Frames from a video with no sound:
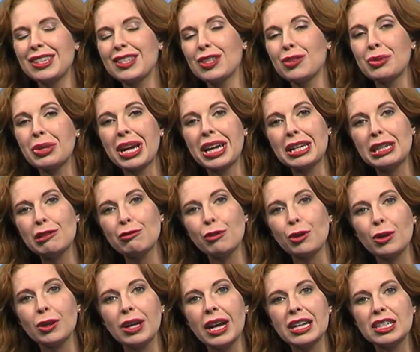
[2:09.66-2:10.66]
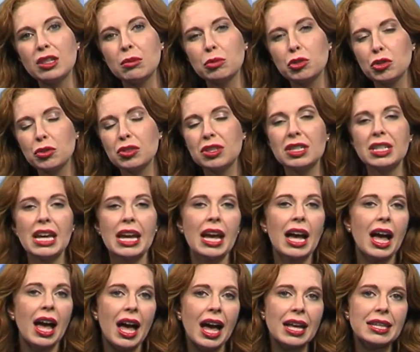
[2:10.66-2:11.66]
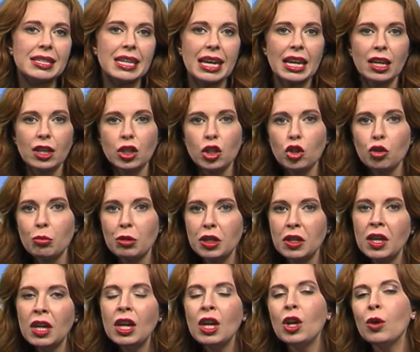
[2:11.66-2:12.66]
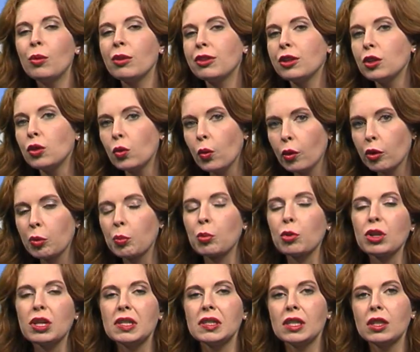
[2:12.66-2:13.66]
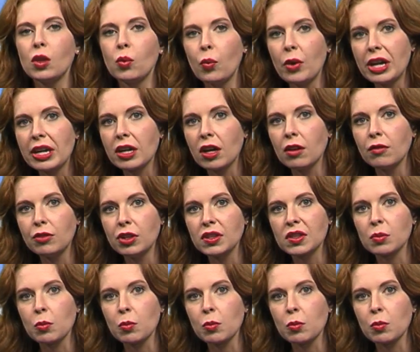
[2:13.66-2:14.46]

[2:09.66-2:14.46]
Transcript: So 90 for our high temperature today, hot and humid with a north breeze in the wake of this